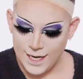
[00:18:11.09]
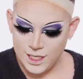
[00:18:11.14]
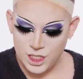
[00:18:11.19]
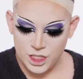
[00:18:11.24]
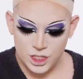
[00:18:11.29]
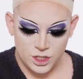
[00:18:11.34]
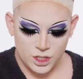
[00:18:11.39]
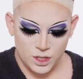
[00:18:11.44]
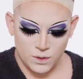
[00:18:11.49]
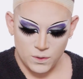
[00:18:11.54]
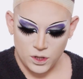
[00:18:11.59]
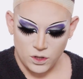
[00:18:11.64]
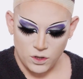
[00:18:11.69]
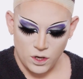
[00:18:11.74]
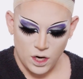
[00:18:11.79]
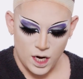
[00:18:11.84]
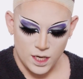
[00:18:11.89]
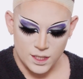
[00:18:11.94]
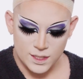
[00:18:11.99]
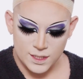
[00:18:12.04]
I just go
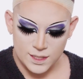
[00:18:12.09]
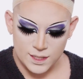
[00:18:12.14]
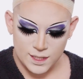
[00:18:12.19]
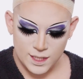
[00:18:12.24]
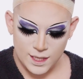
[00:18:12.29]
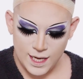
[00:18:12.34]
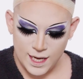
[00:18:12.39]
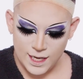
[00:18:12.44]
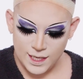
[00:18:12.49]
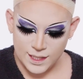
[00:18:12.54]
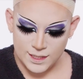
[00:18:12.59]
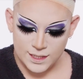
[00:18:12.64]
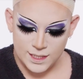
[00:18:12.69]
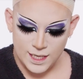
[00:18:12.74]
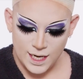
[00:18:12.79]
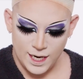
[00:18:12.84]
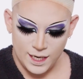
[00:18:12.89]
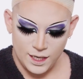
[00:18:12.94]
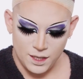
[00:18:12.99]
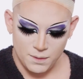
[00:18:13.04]
across that
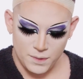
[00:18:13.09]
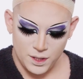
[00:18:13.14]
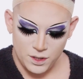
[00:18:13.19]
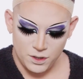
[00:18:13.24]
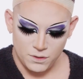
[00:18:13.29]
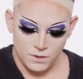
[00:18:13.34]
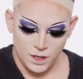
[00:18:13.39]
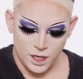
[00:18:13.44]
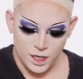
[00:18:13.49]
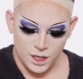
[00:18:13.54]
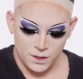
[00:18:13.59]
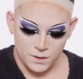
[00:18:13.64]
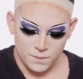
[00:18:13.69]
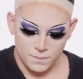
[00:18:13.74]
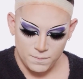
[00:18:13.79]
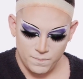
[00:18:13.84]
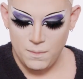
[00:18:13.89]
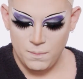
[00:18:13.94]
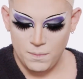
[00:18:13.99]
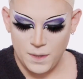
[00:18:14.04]
entire middle row,
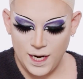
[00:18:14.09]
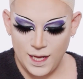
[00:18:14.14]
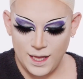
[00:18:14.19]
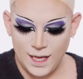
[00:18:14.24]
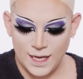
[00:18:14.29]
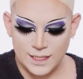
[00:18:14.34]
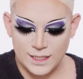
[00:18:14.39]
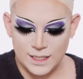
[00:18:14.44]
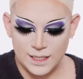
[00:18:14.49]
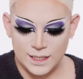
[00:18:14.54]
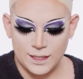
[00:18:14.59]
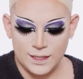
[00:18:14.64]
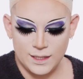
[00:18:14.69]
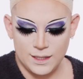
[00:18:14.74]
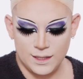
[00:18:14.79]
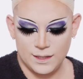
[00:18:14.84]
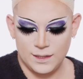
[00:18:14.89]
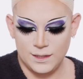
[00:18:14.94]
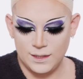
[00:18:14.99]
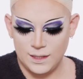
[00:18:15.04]
but I like to
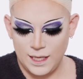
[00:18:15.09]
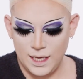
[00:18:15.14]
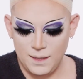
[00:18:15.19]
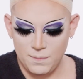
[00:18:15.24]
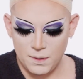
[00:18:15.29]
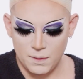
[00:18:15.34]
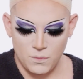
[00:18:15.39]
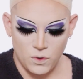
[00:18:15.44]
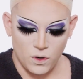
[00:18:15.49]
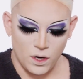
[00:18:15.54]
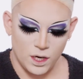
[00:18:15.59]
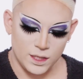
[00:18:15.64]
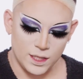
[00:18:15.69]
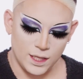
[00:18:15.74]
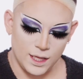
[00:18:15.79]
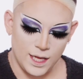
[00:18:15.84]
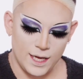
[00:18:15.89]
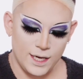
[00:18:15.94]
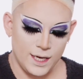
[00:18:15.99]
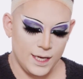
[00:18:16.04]
keep it more on
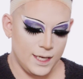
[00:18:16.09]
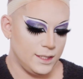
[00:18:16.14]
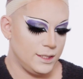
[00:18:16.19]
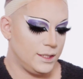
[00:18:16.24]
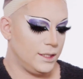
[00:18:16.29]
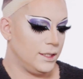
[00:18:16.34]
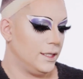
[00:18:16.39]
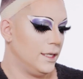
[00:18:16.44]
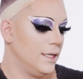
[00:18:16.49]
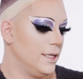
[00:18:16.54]
the light end.